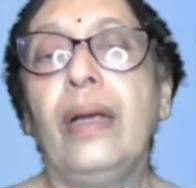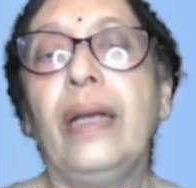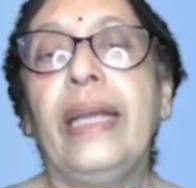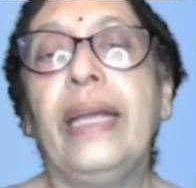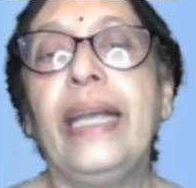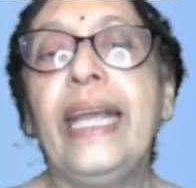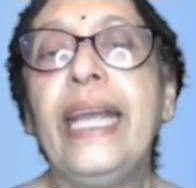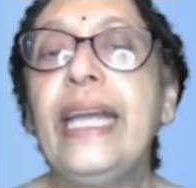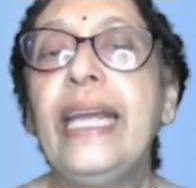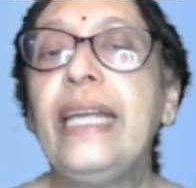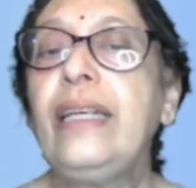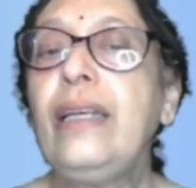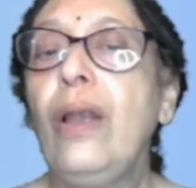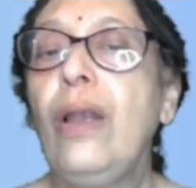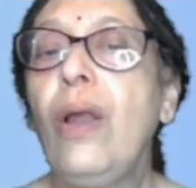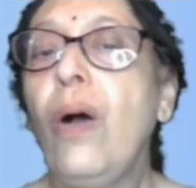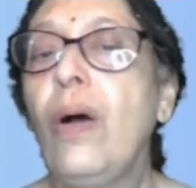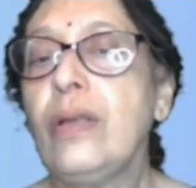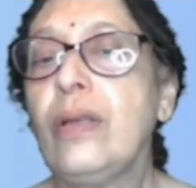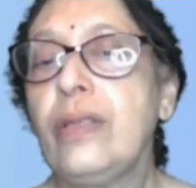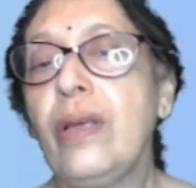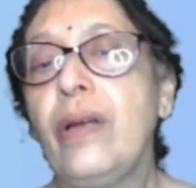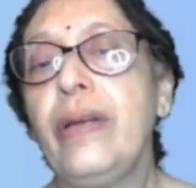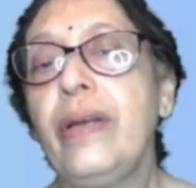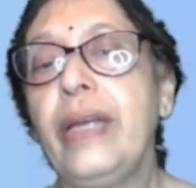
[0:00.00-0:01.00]
Heat
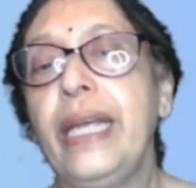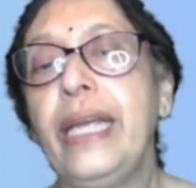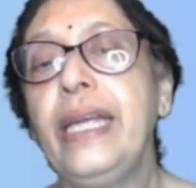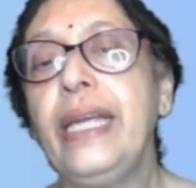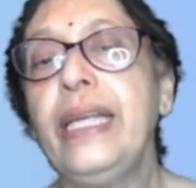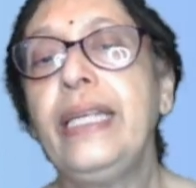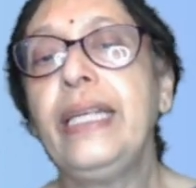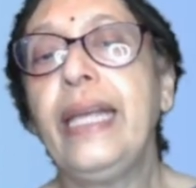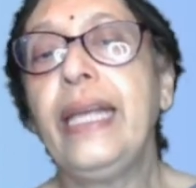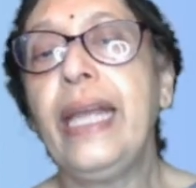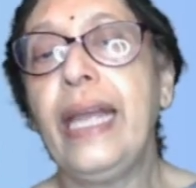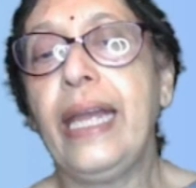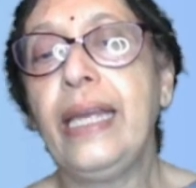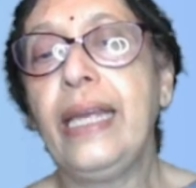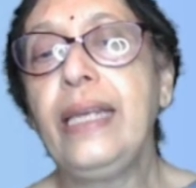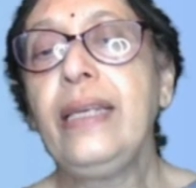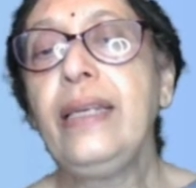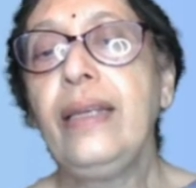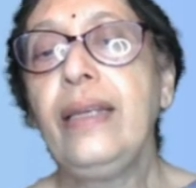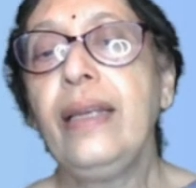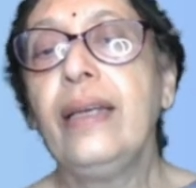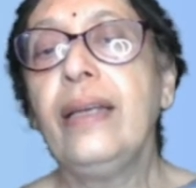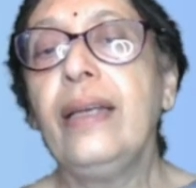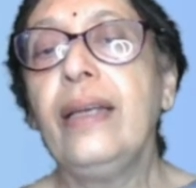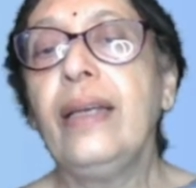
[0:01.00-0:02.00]
loss or heat
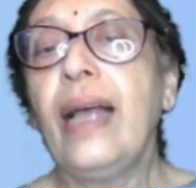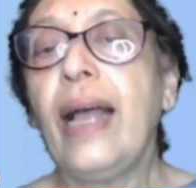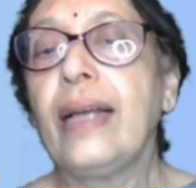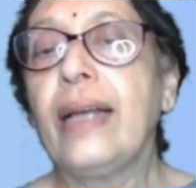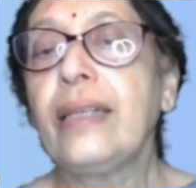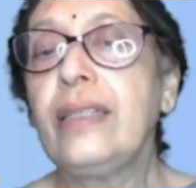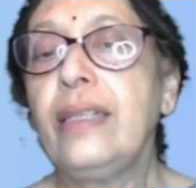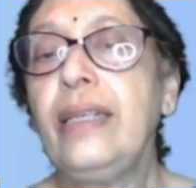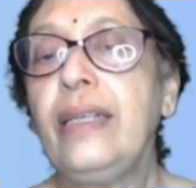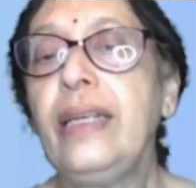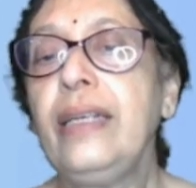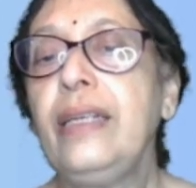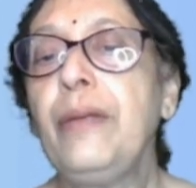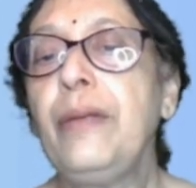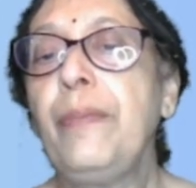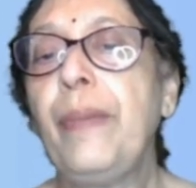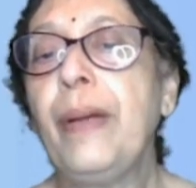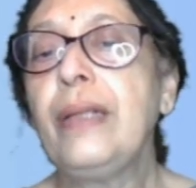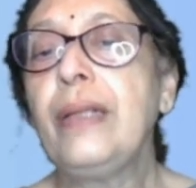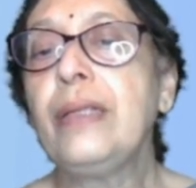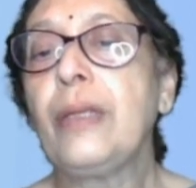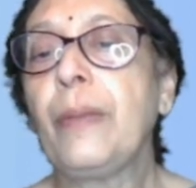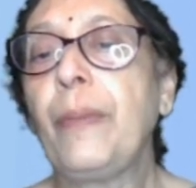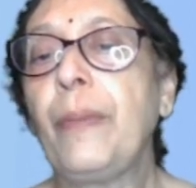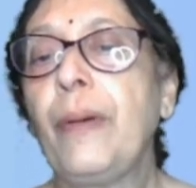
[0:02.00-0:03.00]
gain actually
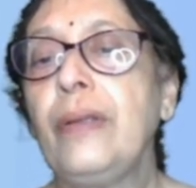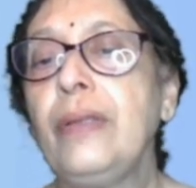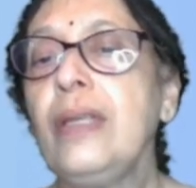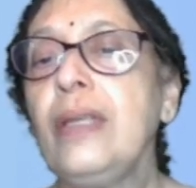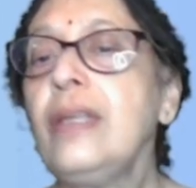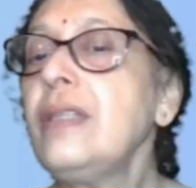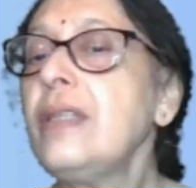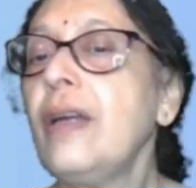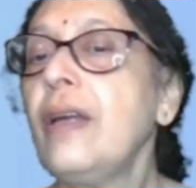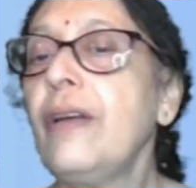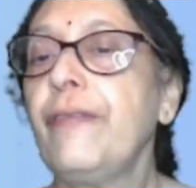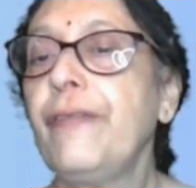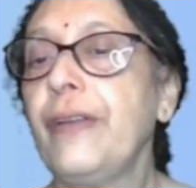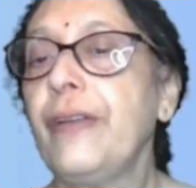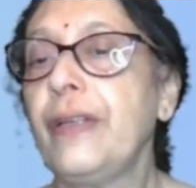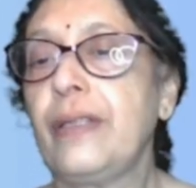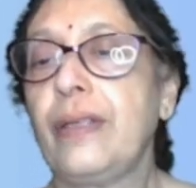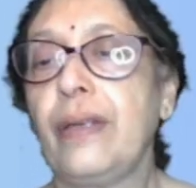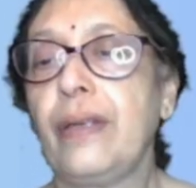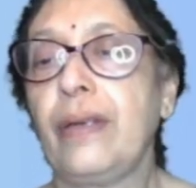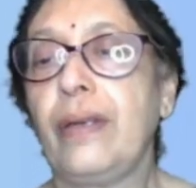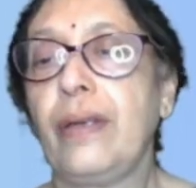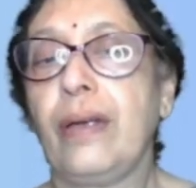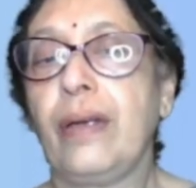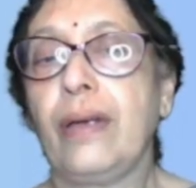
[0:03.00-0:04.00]
depends upon the surface
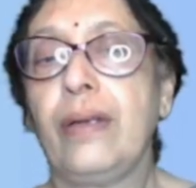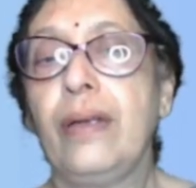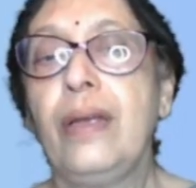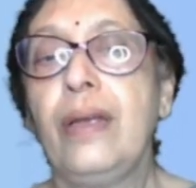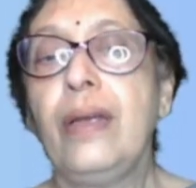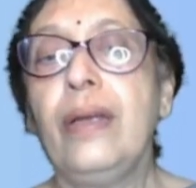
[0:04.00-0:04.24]
area.